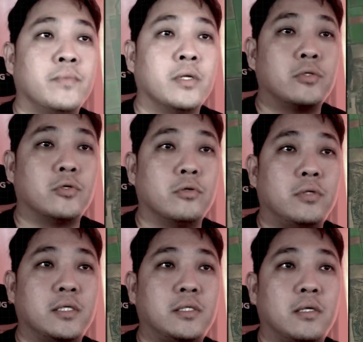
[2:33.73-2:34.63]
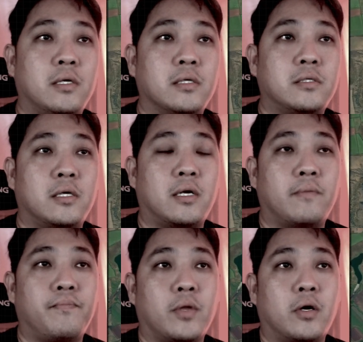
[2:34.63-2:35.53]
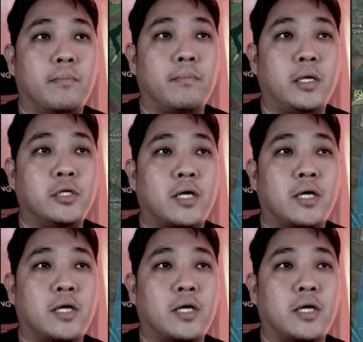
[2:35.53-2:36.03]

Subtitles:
So this is the major